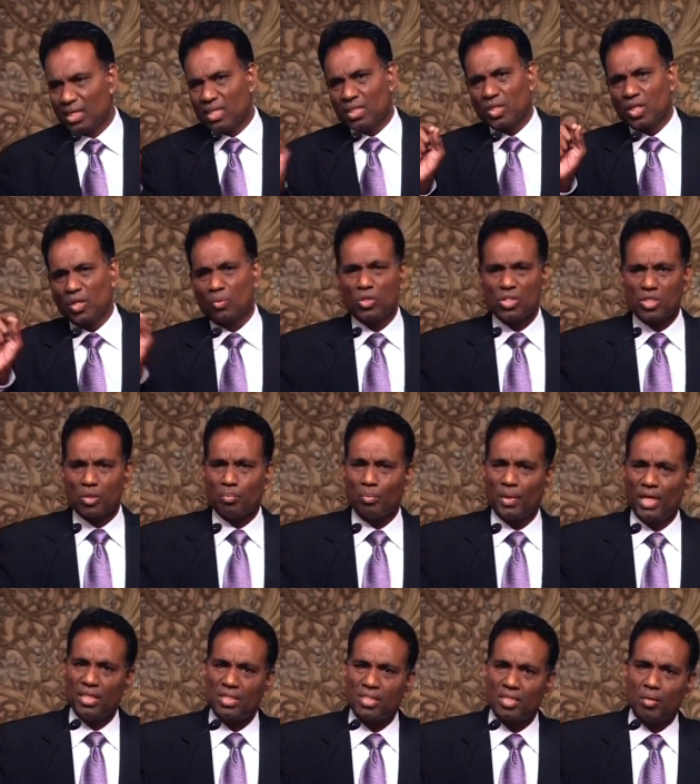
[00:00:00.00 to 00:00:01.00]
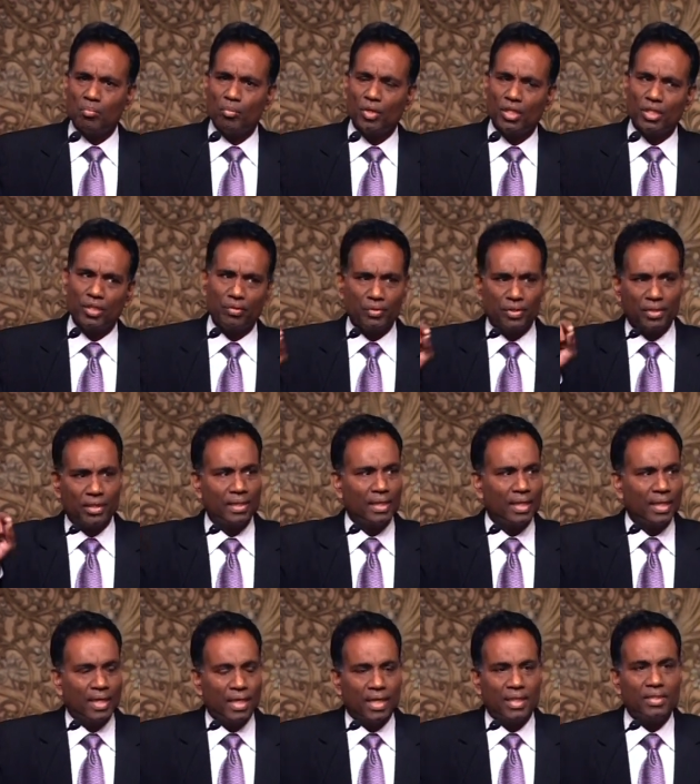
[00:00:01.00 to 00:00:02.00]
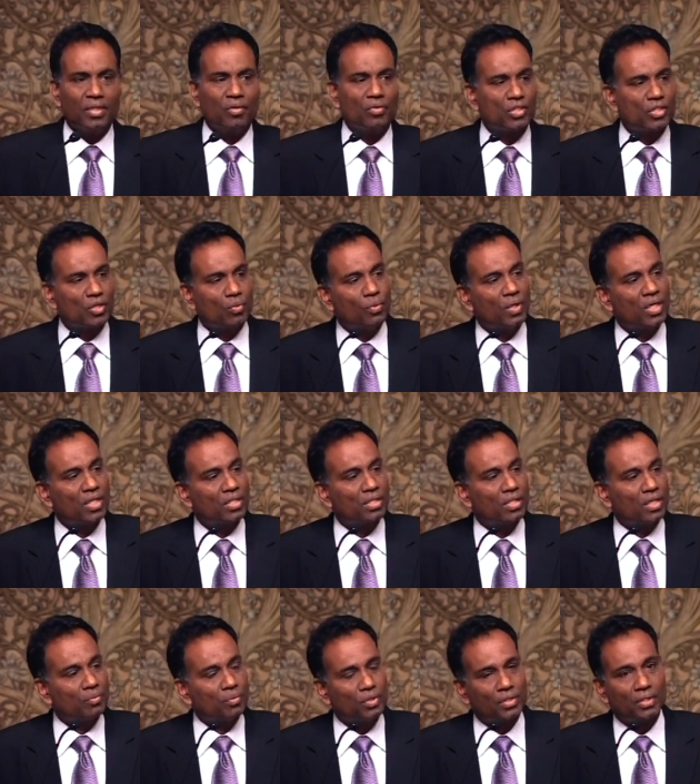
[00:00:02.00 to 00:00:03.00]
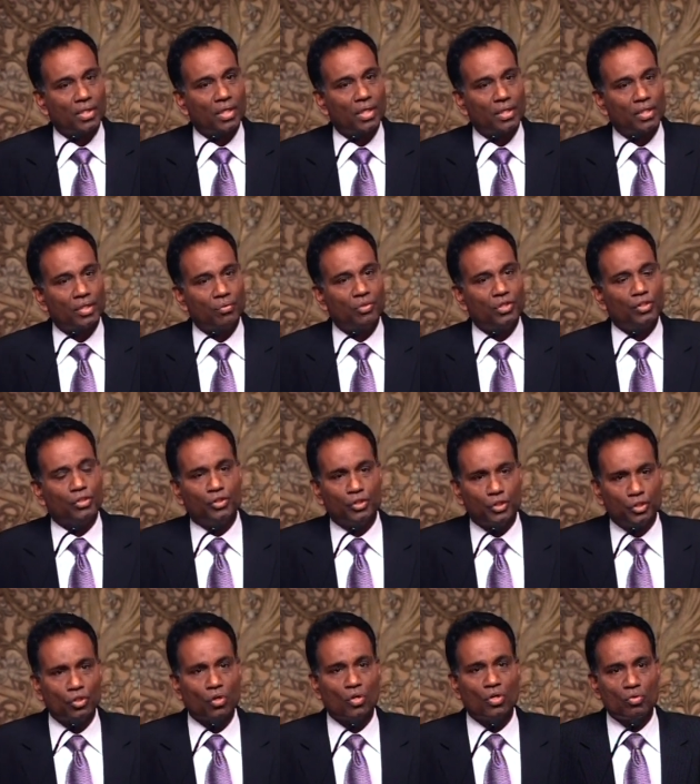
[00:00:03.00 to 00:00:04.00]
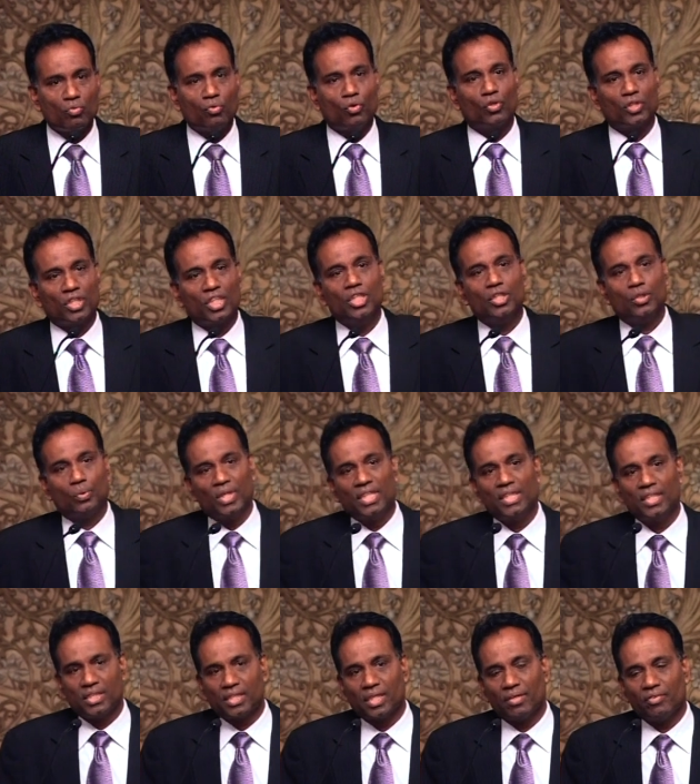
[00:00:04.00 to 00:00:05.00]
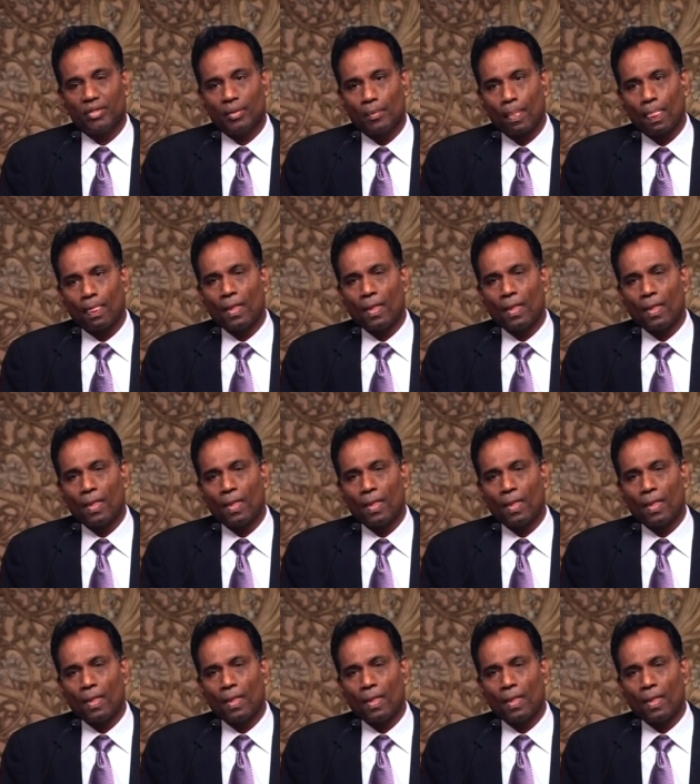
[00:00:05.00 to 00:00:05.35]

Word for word: There was a page number given, and there was a verse that was uh, given John 14 27.